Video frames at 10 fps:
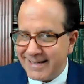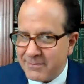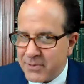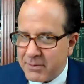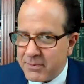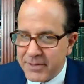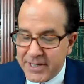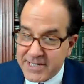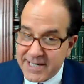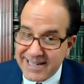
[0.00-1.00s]
the problem
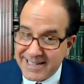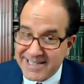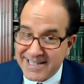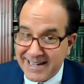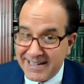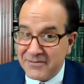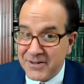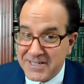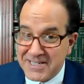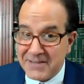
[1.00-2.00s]
is that it's kind
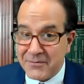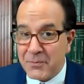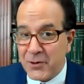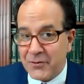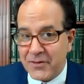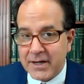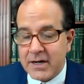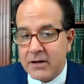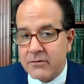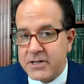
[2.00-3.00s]
of conceivable that
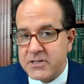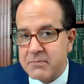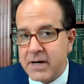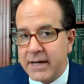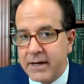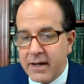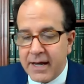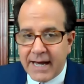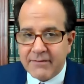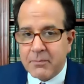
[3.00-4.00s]
Congress might
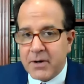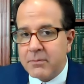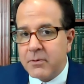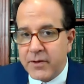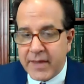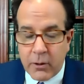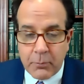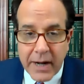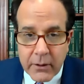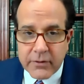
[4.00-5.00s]
have a problem with how
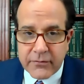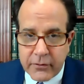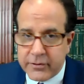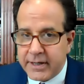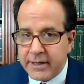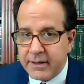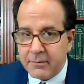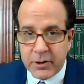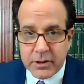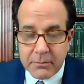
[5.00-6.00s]
powerful the
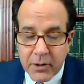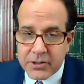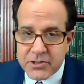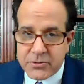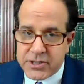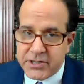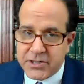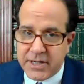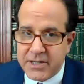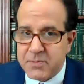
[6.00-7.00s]
American Bar
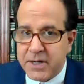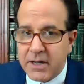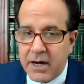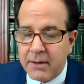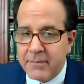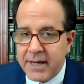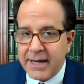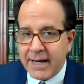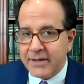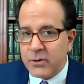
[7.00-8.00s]
Association has become
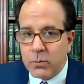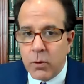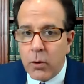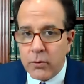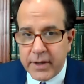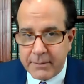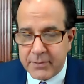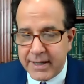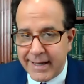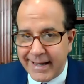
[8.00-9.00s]
and the role they
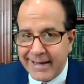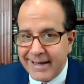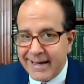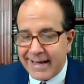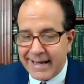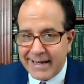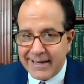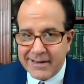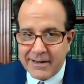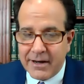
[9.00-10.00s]
play
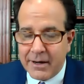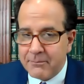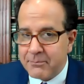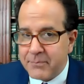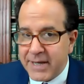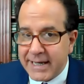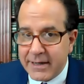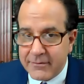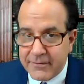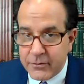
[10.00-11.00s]
in um,
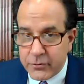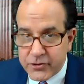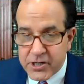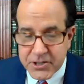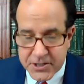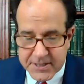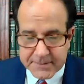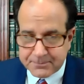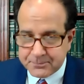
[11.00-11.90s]
picking federal judges